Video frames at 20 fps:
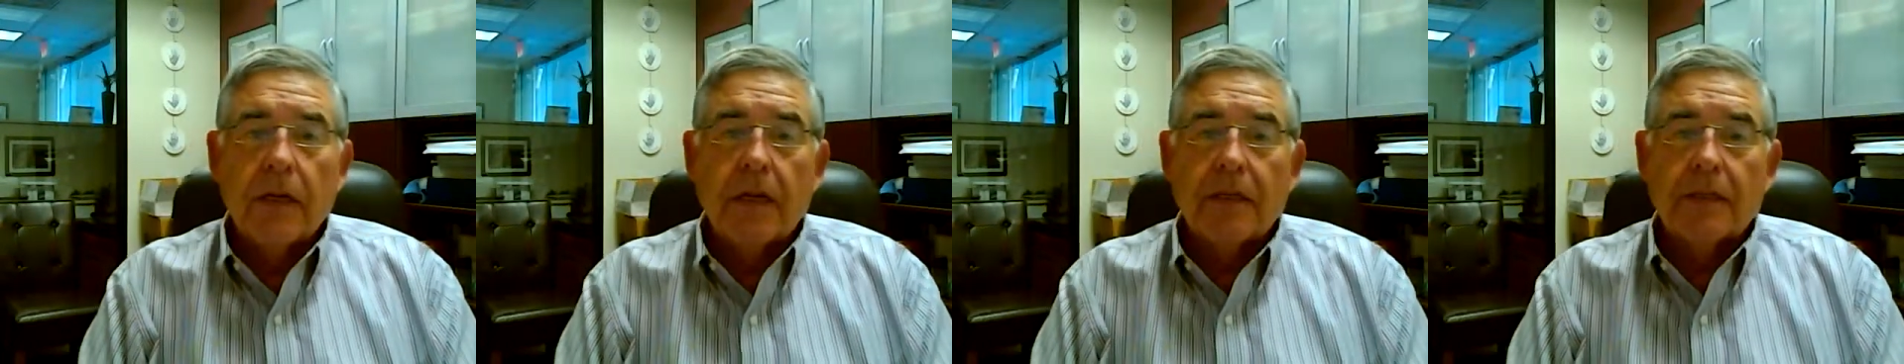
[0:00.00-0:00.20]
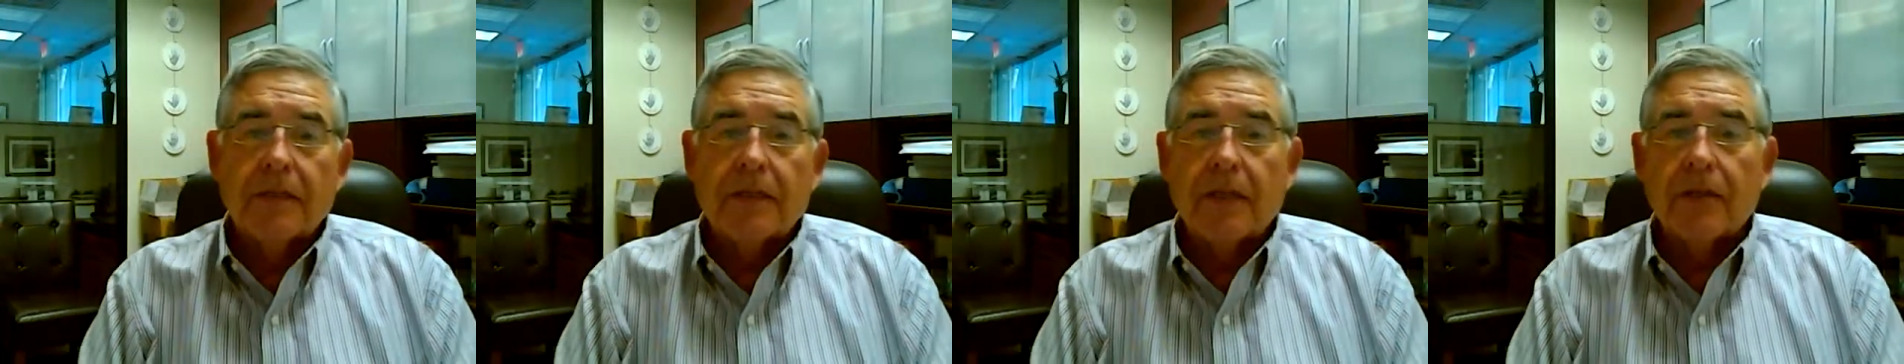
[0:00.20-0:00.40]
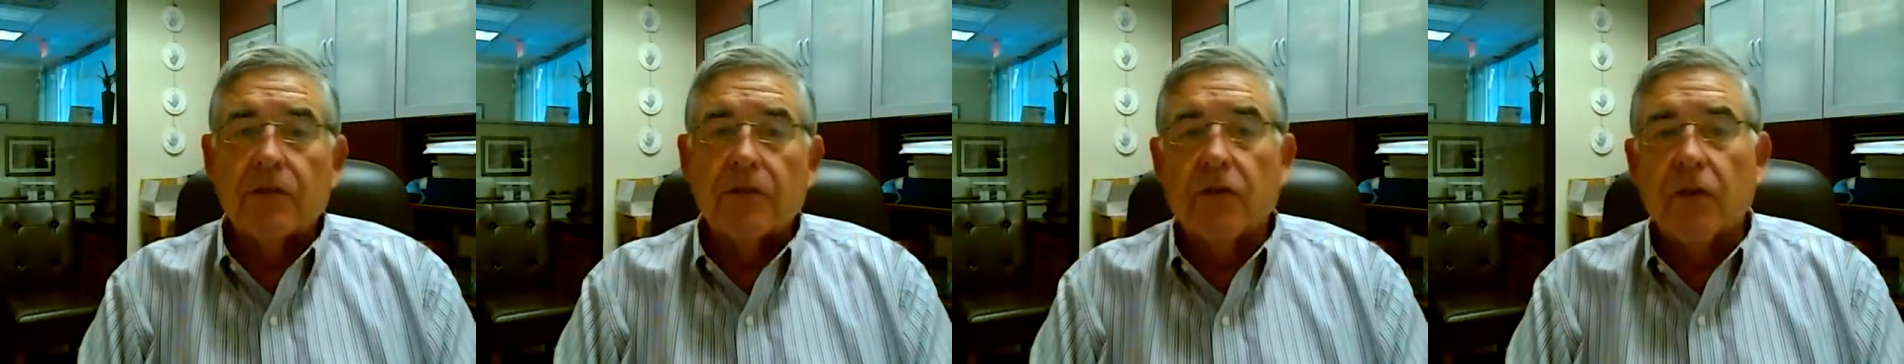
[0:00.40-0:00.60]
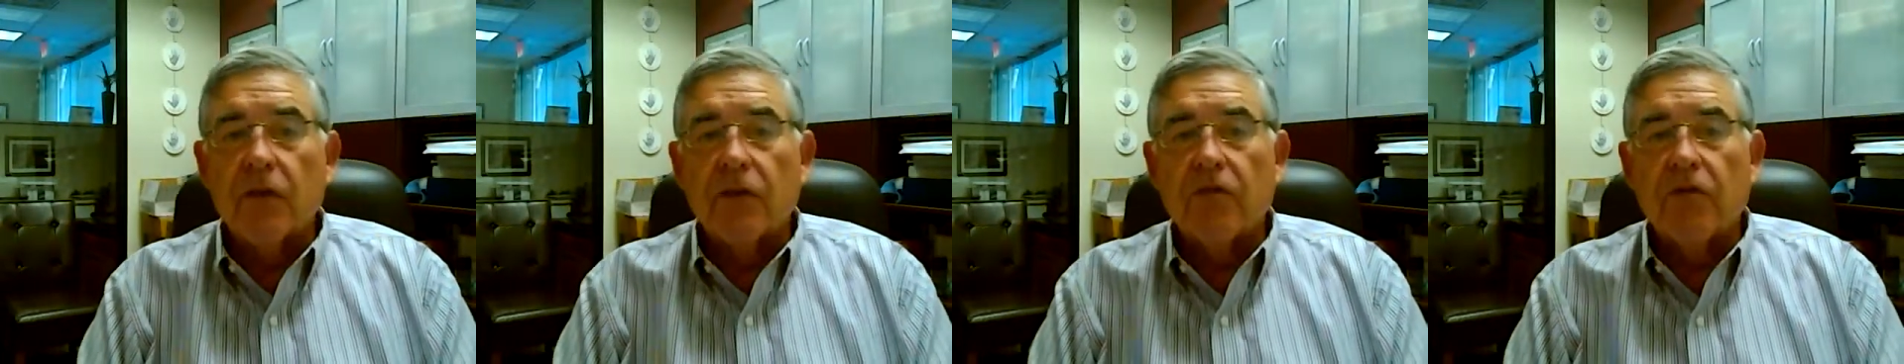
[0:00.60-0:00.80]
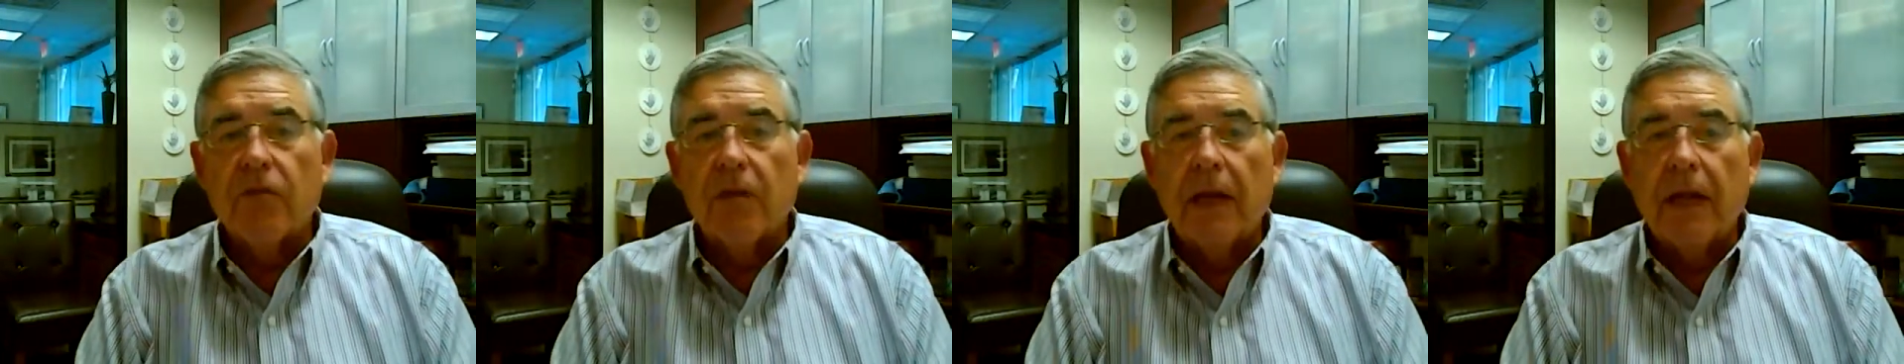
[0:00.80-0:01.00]
since
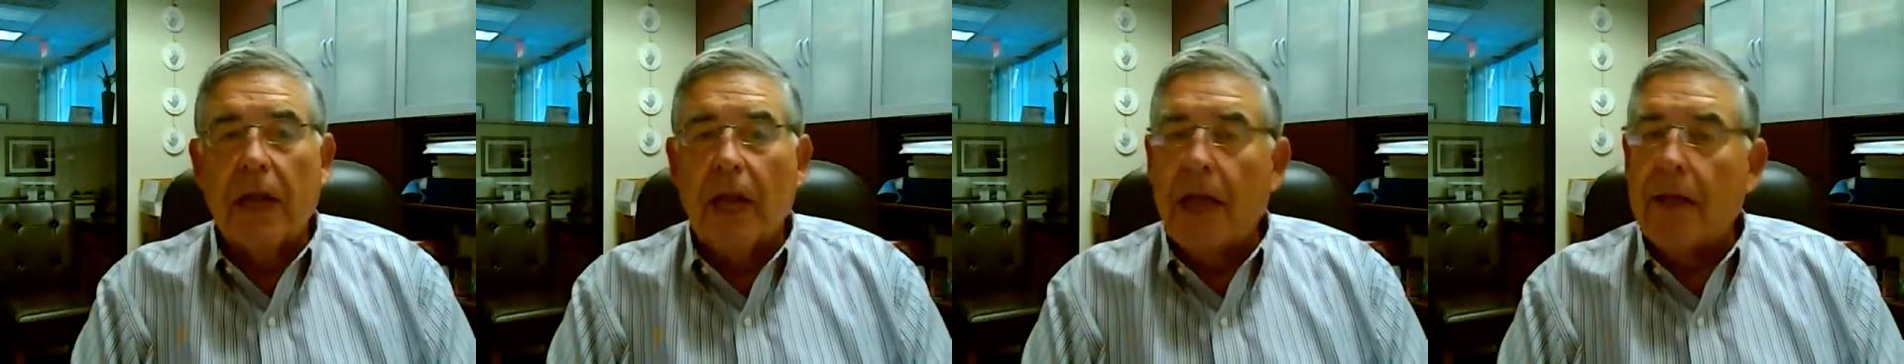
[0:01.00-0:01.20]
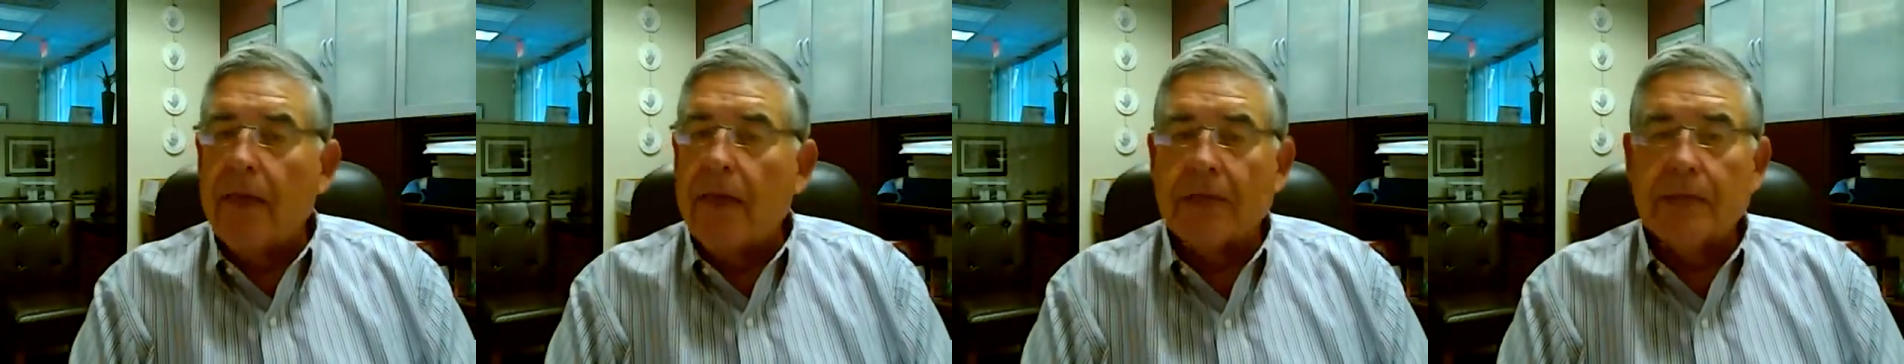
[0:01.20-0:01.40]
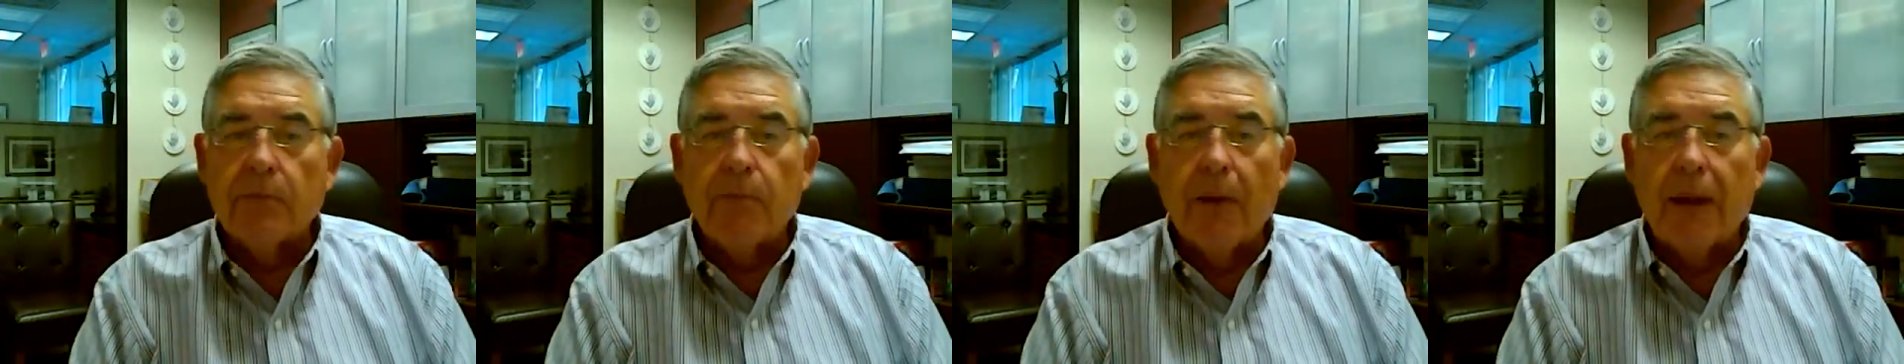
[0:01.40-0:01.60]
surgery, and that's